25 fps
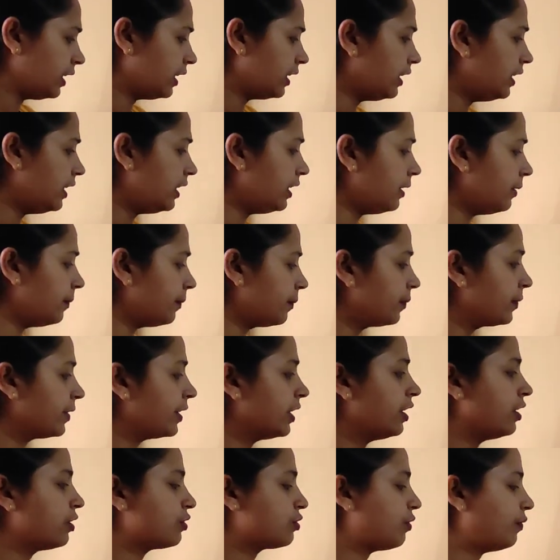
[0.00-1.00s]
Clear?
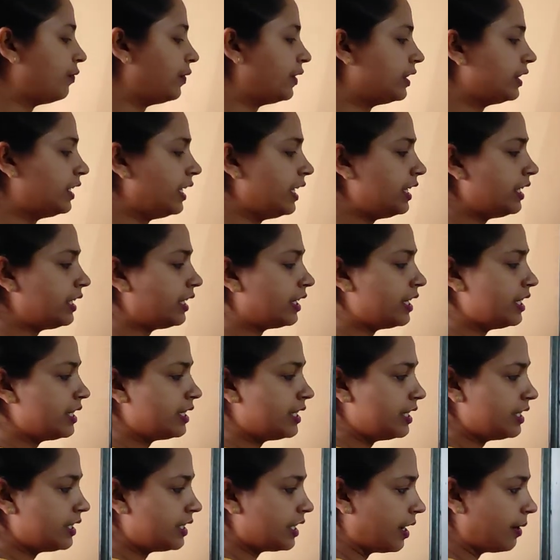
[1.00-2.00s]
So with the
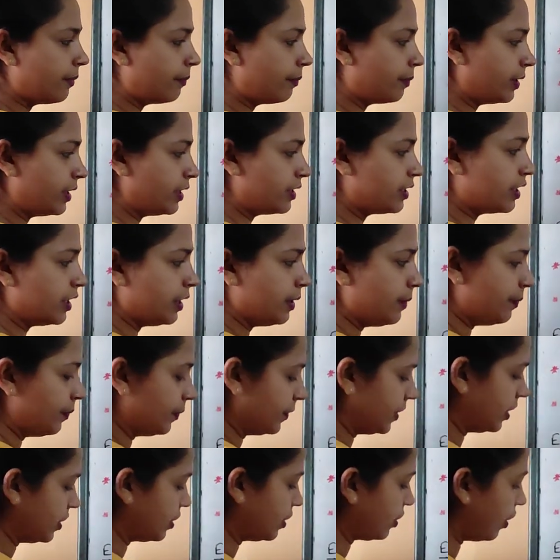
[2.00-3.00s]
increase in temperature,
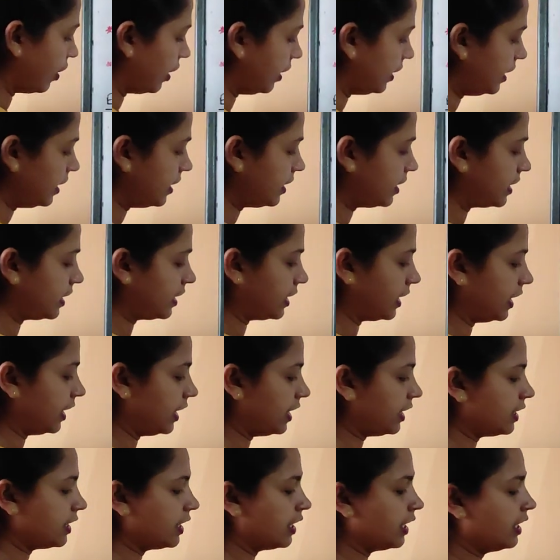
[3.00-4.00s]
solid
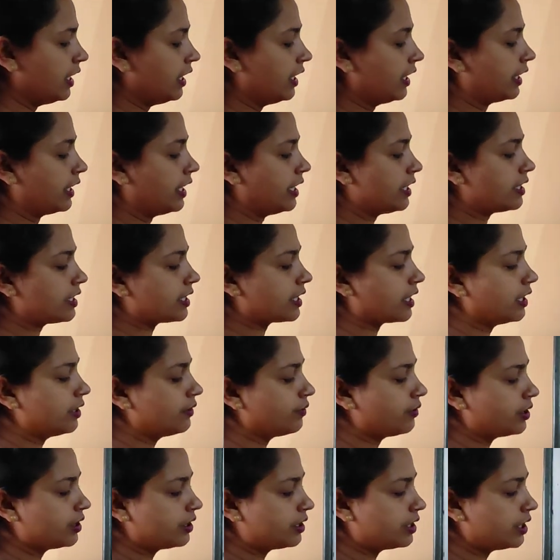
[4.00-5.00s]
state gets
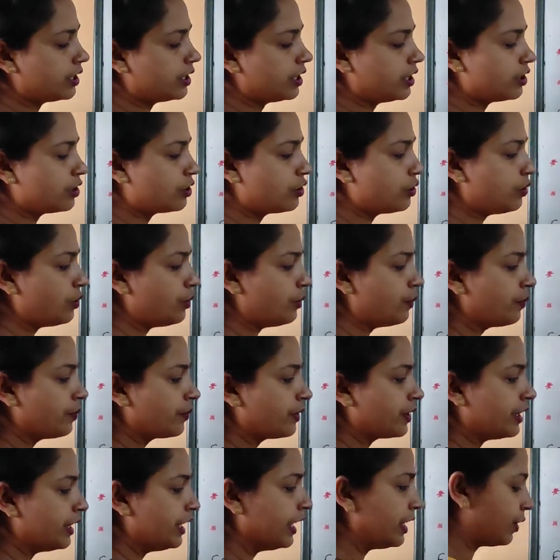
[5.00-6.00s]
converted into
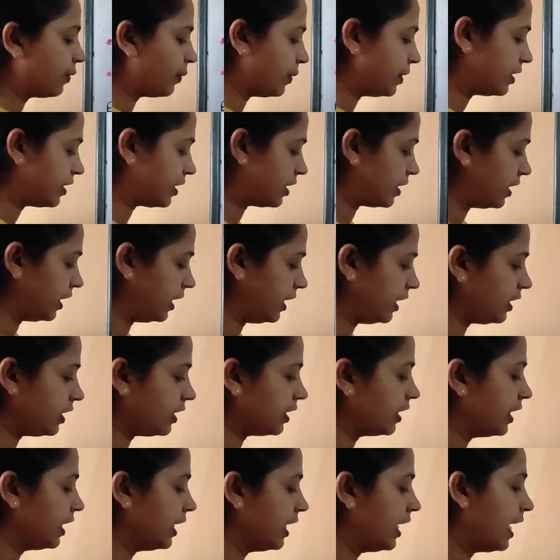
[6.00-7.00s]
liquid
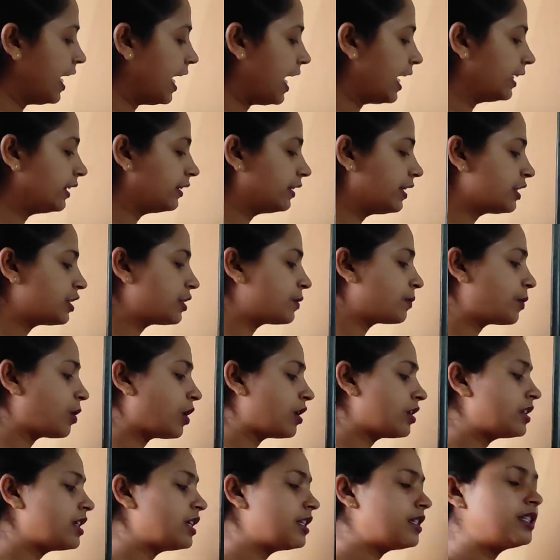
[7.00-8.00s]
state, and this
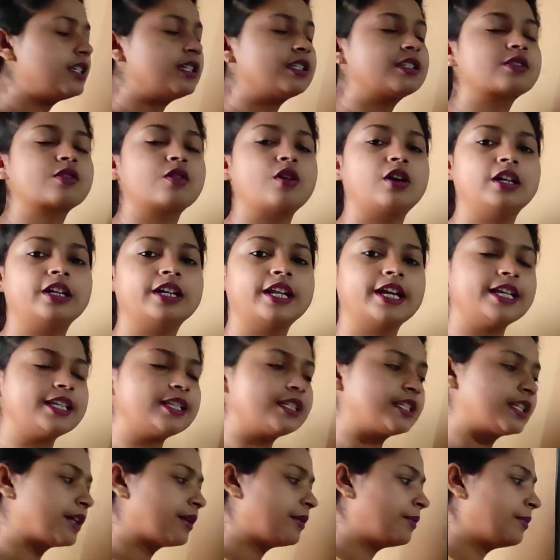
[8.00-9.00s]
process is called
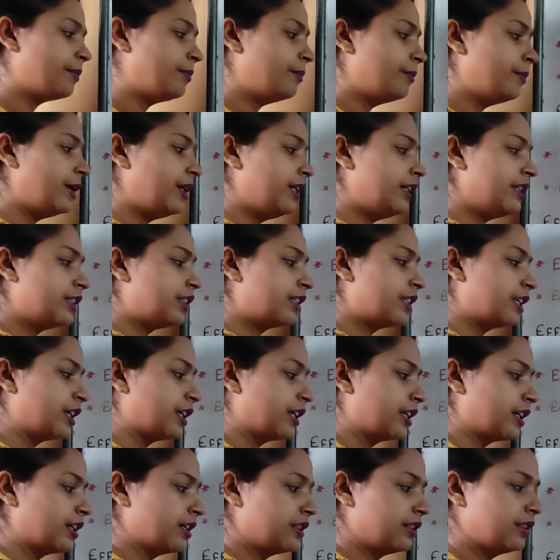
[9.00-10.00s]
as melting.